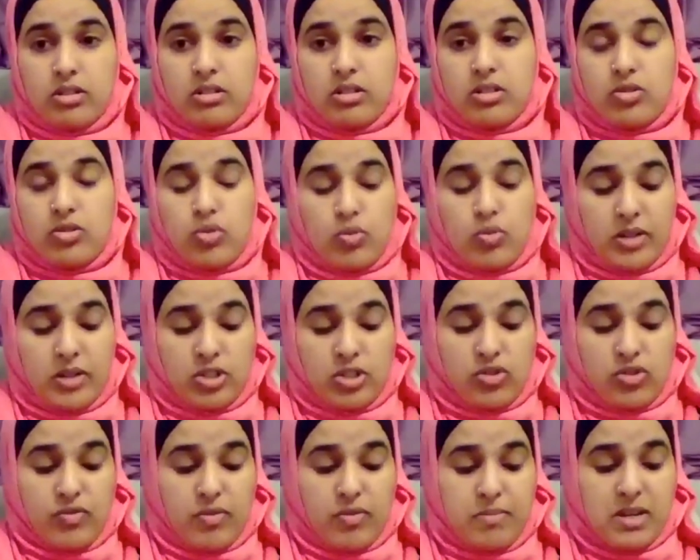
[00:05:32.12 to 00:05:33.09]
too much
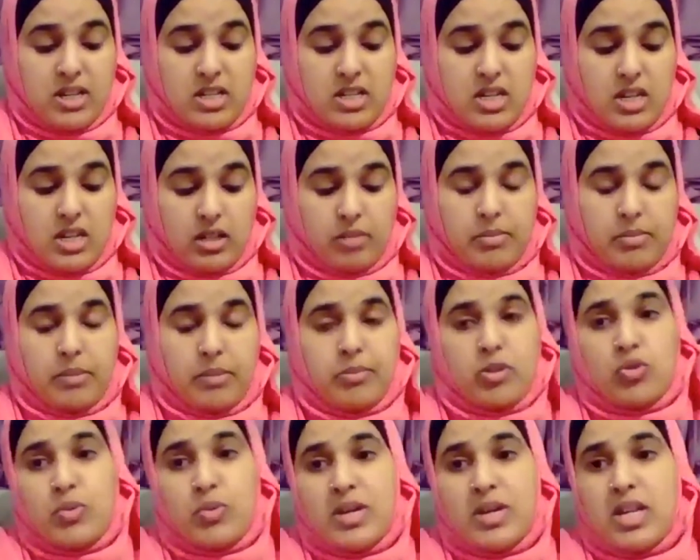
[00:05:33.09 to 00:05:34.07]
of a big deal. But
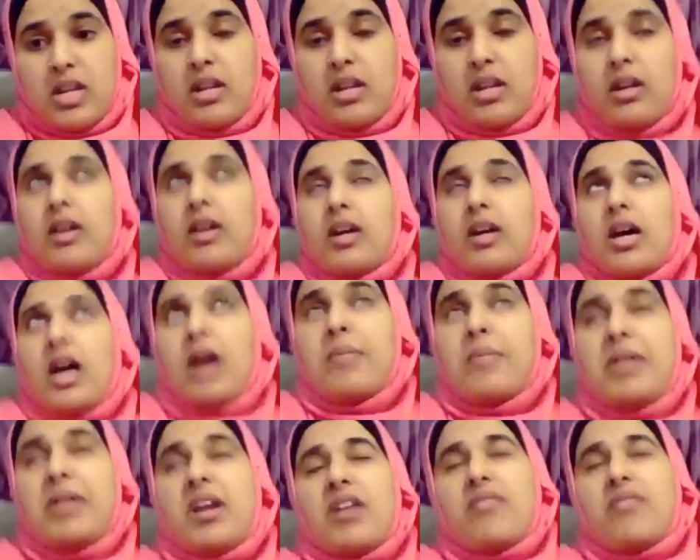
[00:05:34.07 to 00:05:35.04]
I
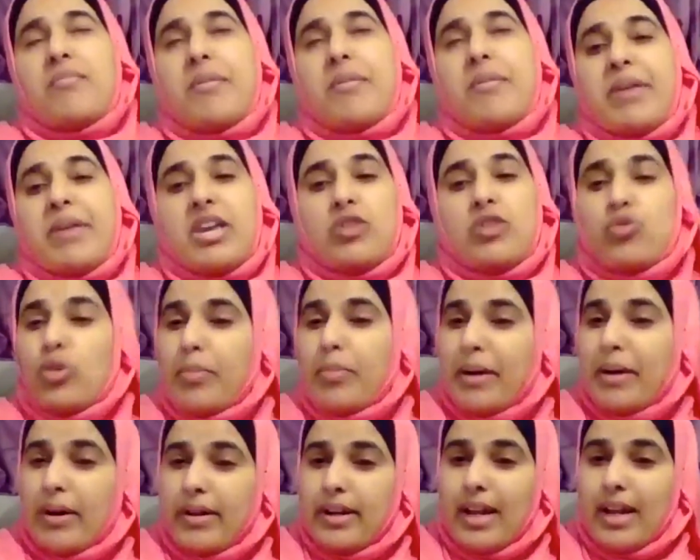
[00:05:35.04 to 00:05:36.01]
mean, I remember he took
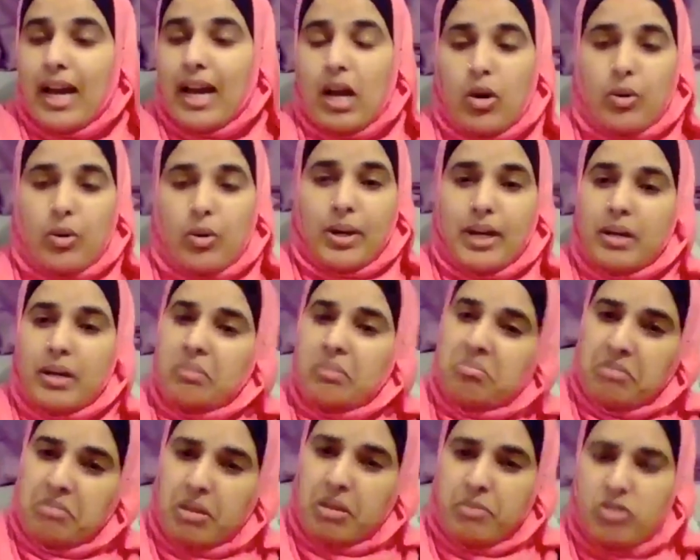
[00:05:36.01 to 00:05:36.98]
about an hour,
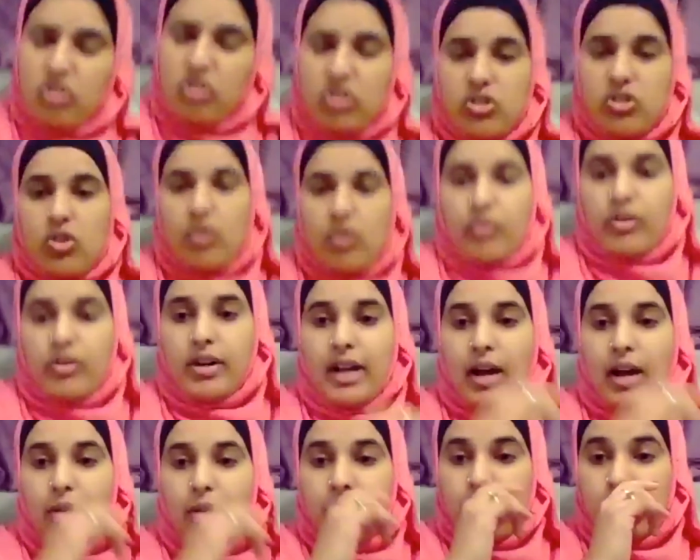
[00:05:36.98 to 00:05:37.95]
maybe just over an
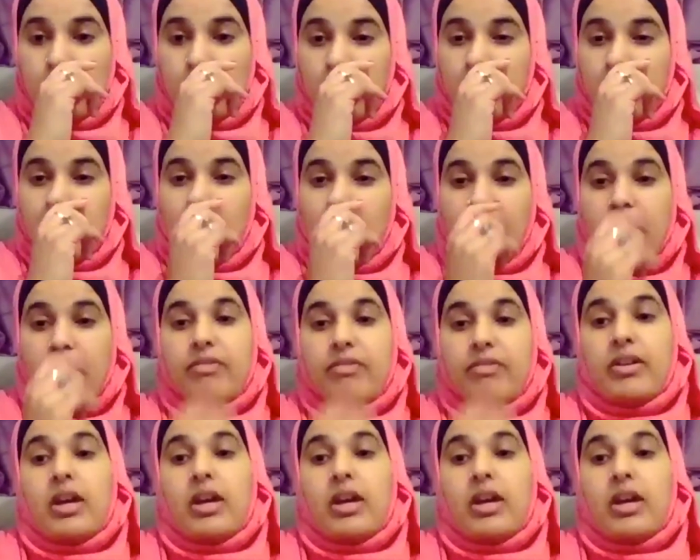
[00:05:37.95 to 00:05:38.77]
hour to arrive.